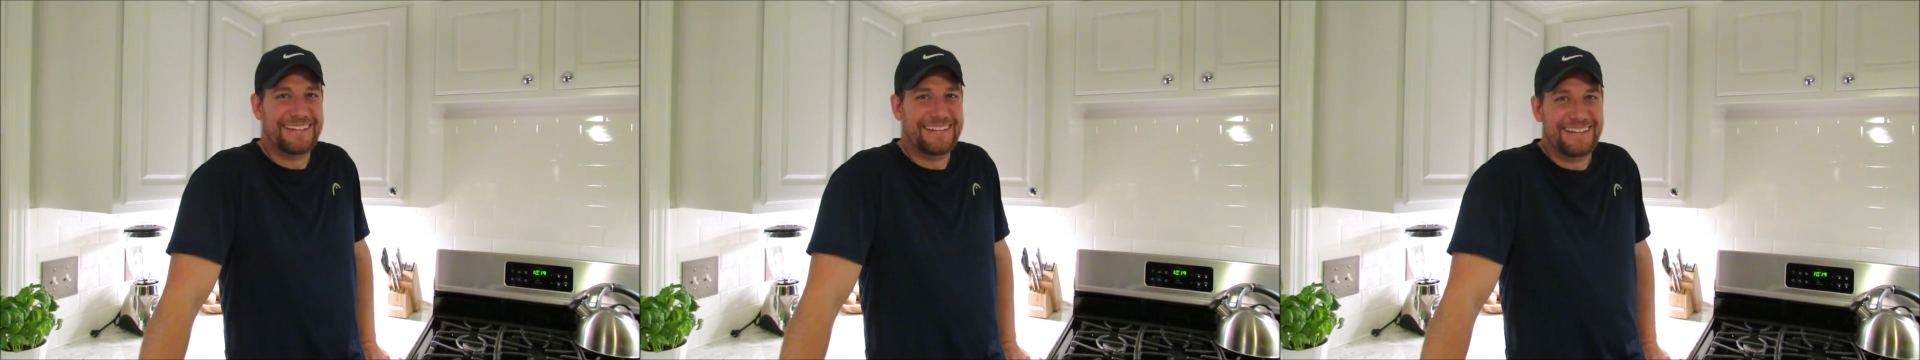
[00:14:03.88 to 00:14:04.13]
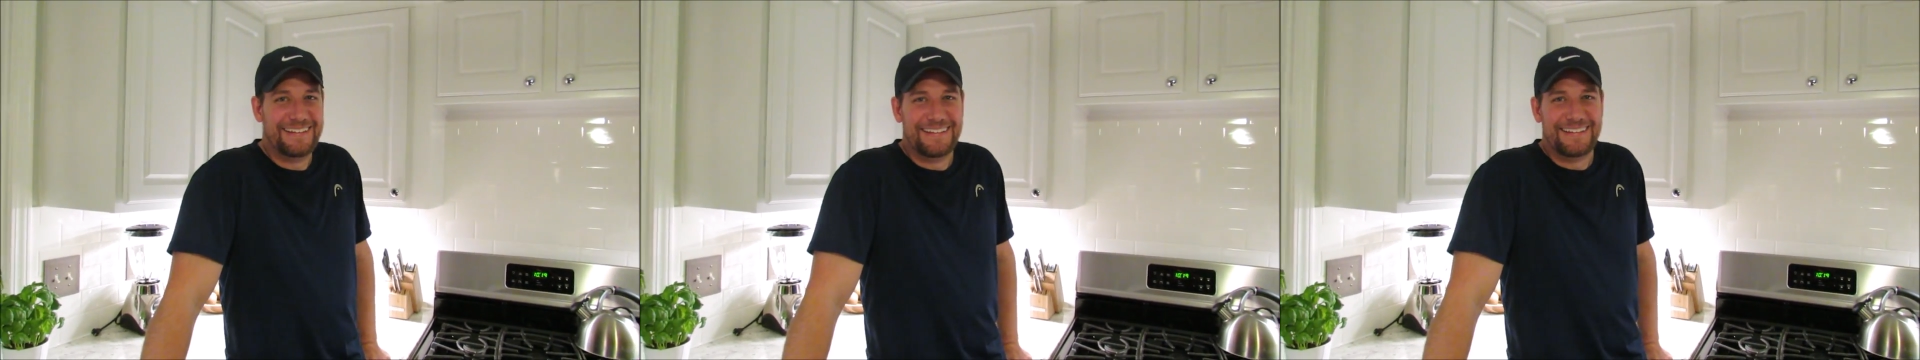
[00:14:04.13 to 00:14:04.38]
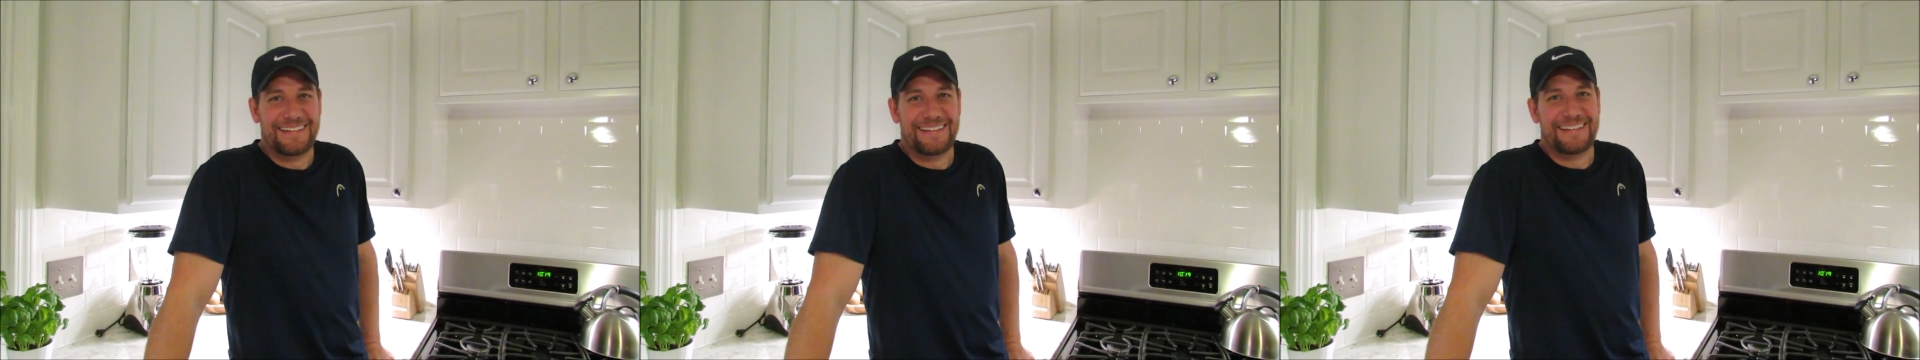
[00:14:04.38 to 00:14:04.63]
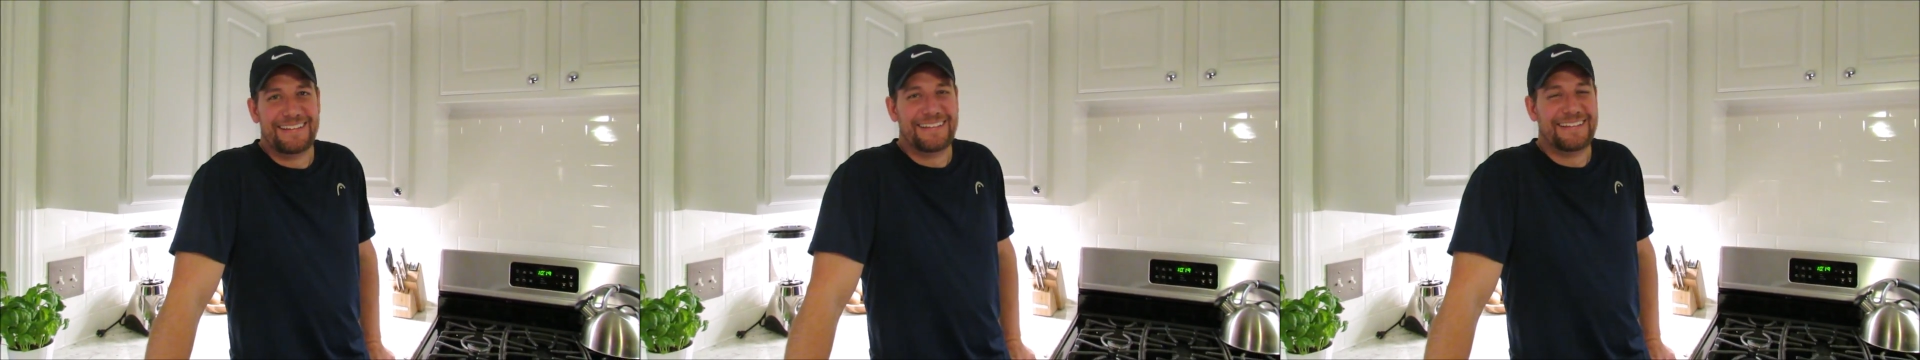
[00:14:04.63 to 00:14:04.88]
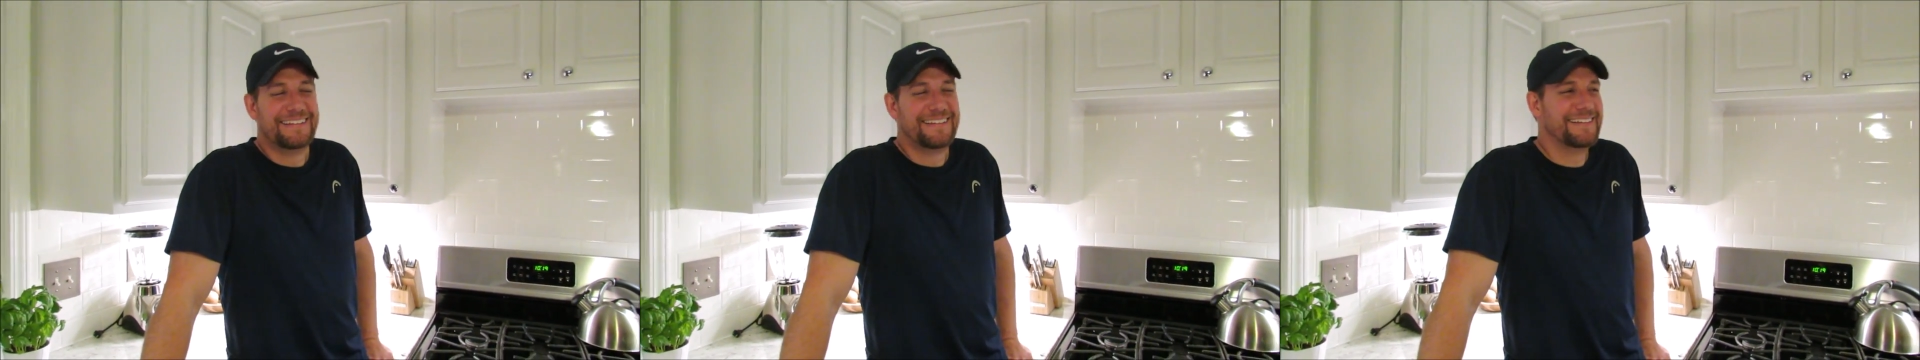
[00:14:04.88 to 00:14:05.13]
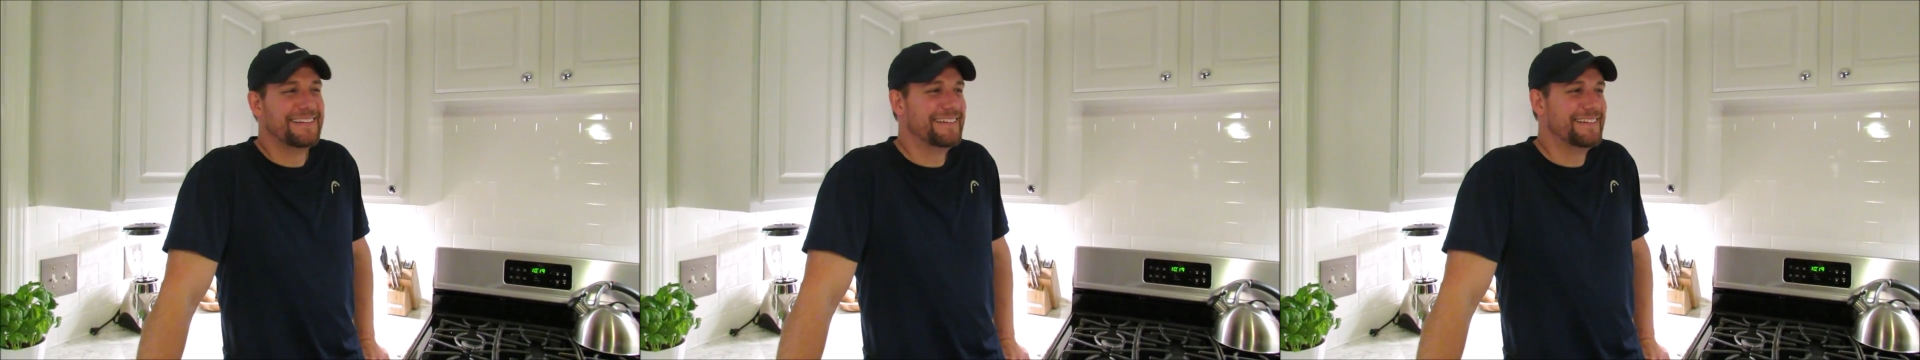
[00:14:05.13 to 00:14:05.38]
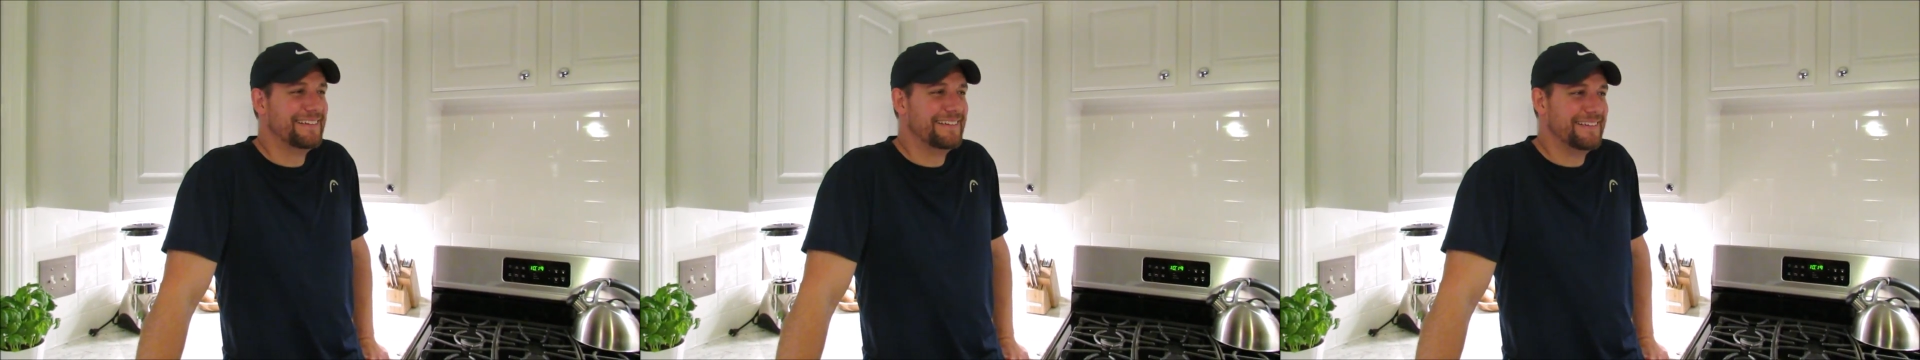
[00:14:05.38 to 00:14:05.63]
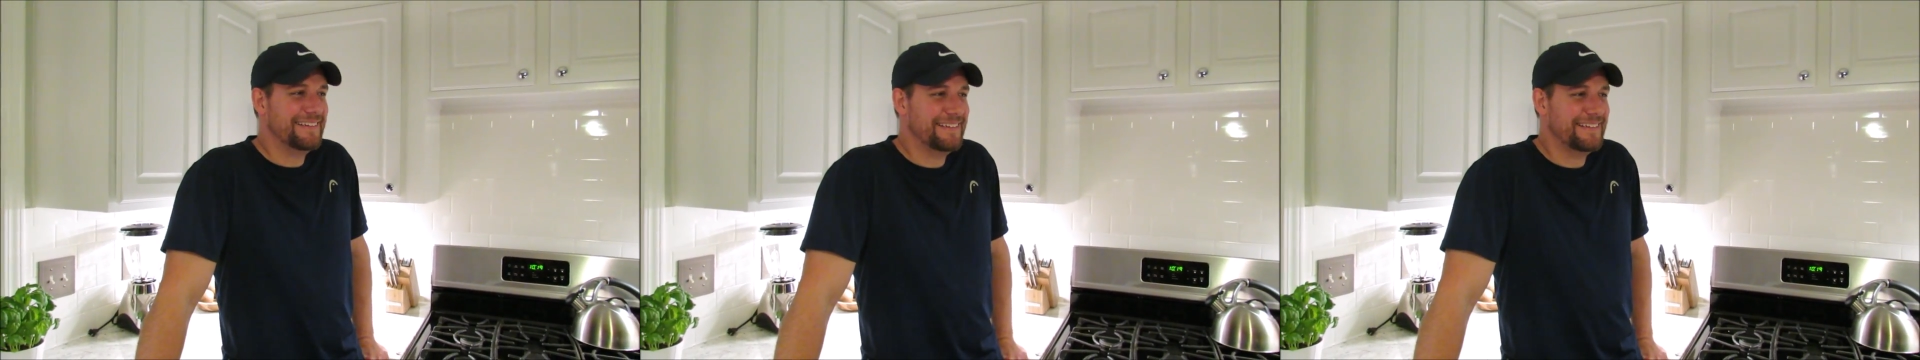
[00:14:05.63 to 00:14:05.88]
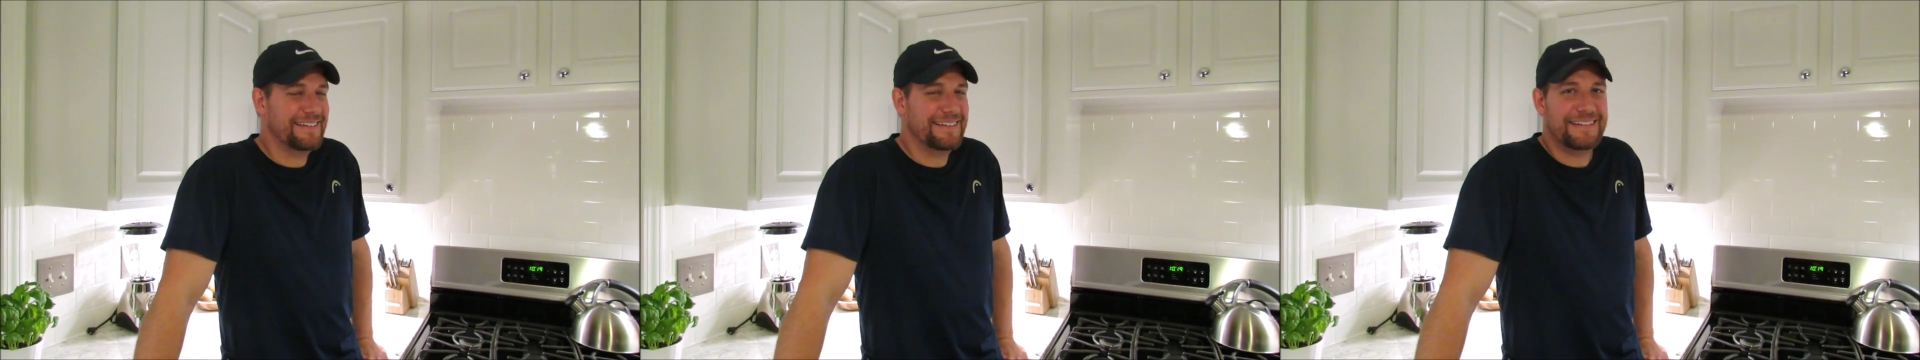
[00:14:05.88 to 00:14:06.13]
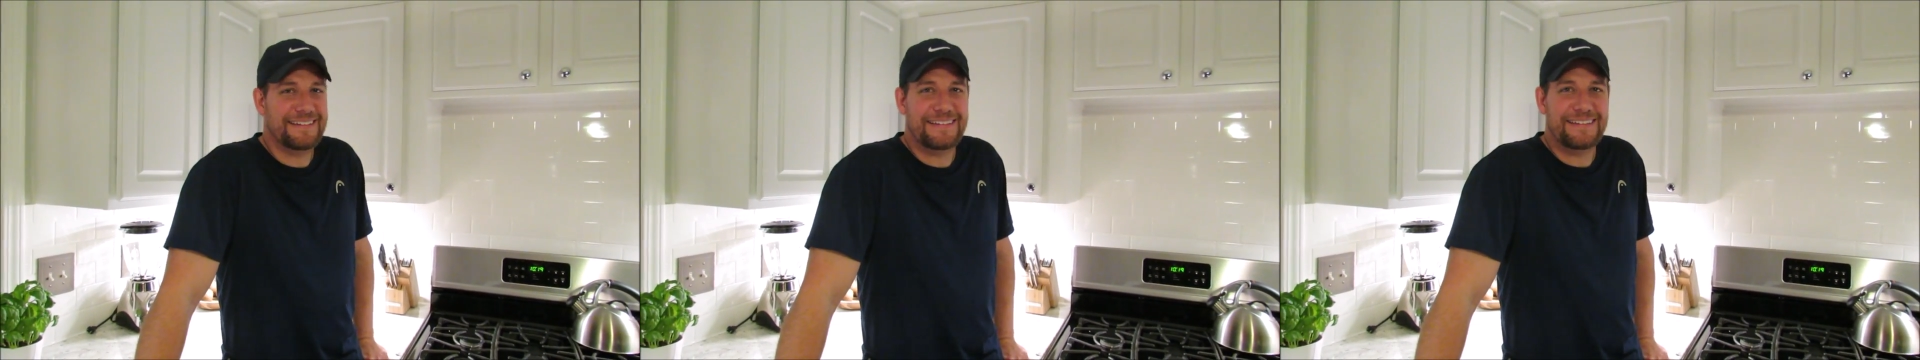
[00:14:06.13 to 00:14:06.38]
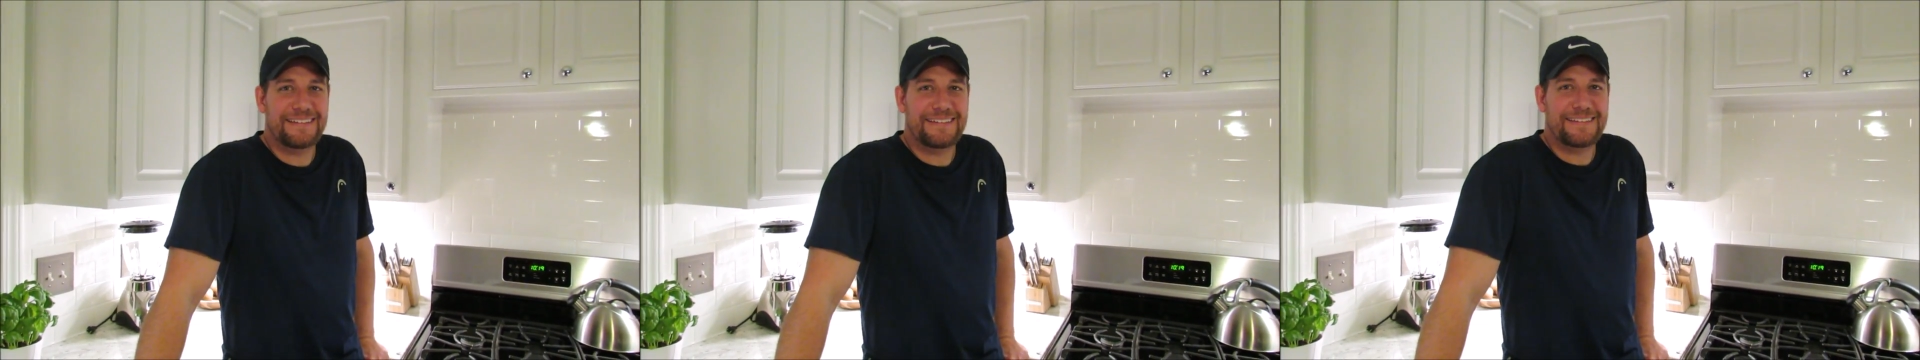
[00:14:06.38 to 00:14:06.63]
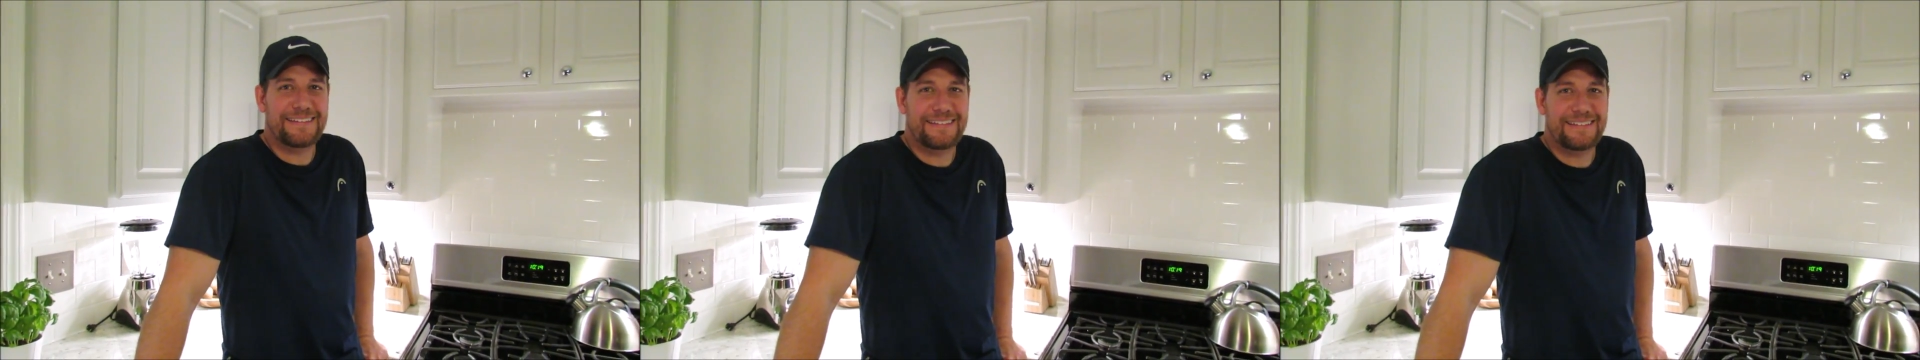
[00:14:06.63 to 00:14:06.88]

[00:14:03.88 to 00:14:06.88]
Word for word: Aww. Thanks so much for watching, guys.